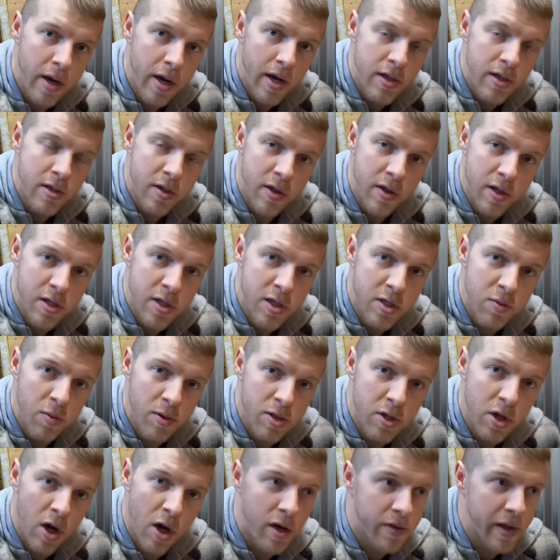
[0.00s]
So this is
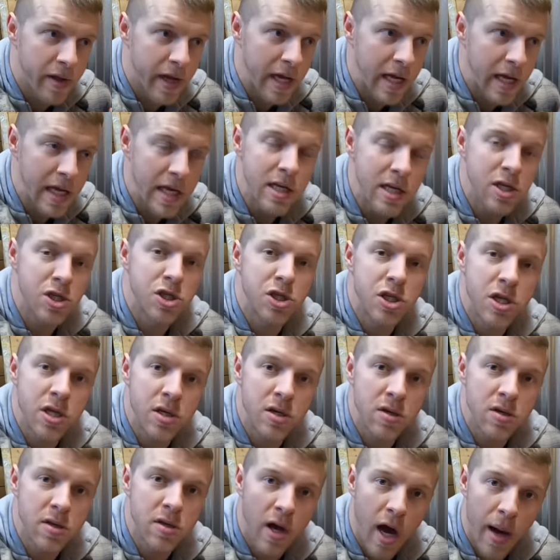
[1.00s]
what's called a heat
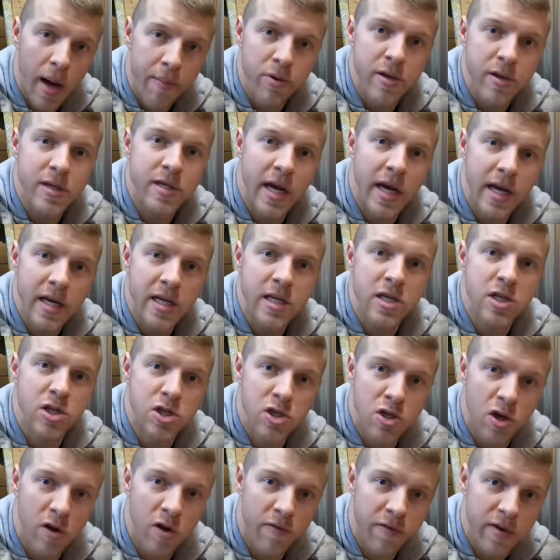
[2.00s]
shield, a protected
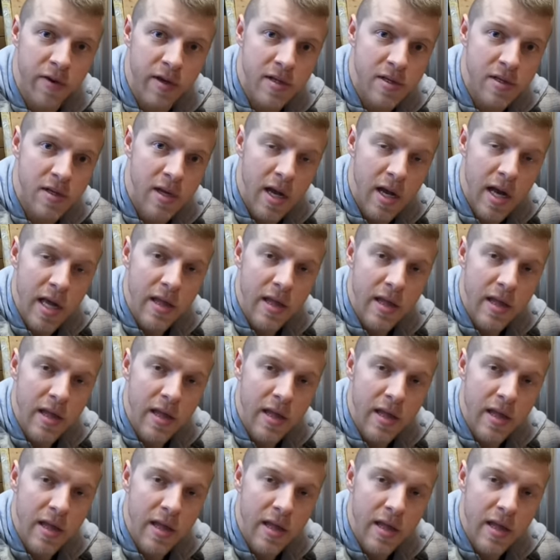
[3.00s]
surface.